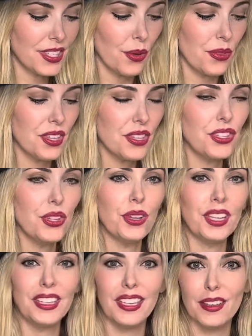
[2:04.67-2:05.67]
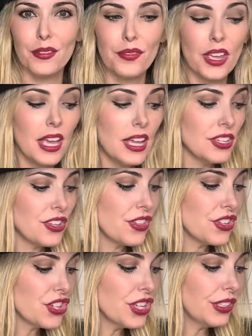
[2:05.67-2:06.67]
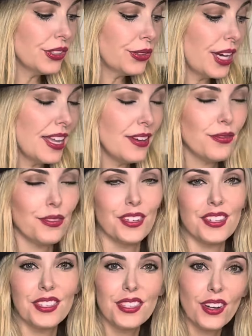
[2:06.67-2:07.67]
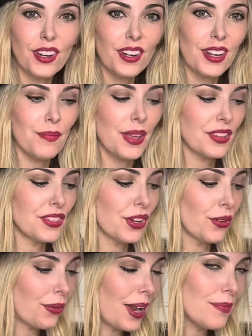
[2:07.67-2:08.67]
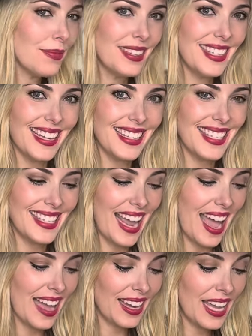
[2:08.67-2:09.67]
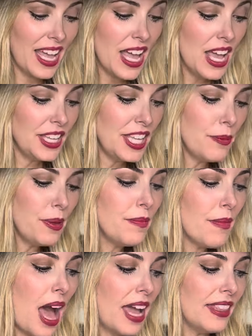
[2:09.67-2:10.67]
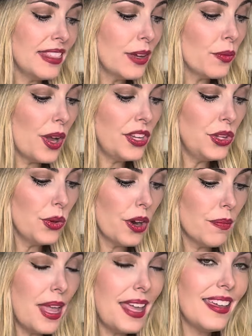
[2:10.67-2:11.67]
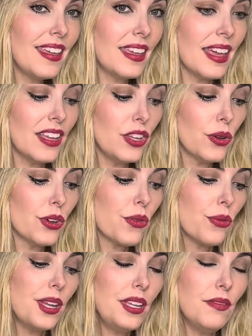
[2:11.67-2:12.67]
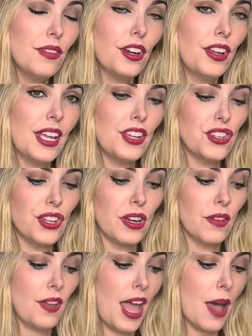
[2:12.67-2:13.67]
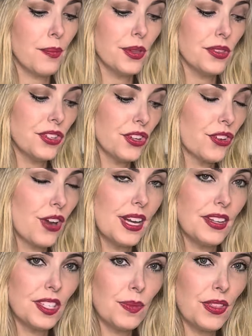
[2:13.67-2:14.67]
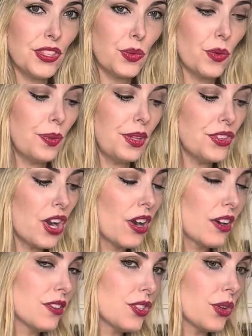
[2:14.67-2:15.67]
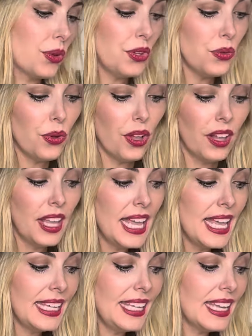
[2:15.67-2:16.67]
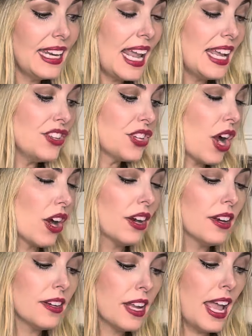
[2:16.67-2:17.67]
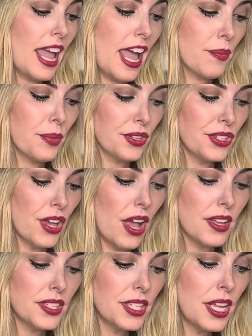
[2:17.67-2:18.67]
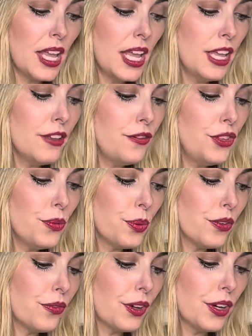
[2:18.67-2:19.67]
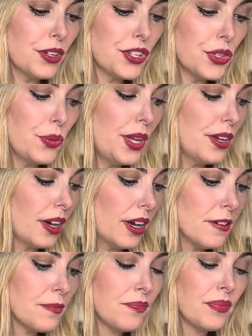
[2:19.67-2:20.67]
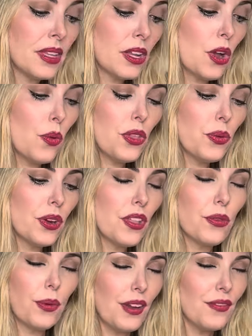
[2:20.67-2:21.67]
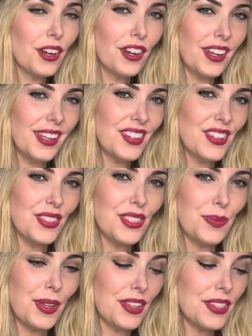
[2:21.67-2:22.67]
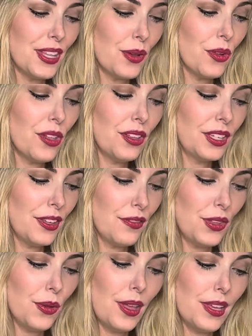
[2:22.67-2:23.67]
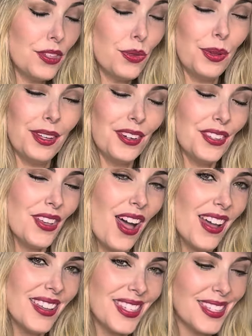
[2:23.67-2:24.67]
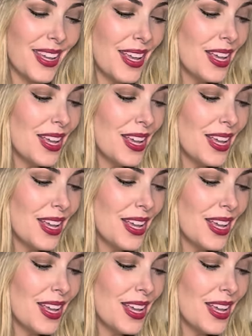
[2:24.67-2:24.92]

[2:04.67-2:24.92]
So this you can give to the children for dessert. It makes a great midday snack. Keep in mind that when you're making it, your green variation of apples, your Granny Smiths will be tart. So you will get a tart applesauce. If you prefer sweeter, go with one of the red variations because they will give you a sweeter sauce.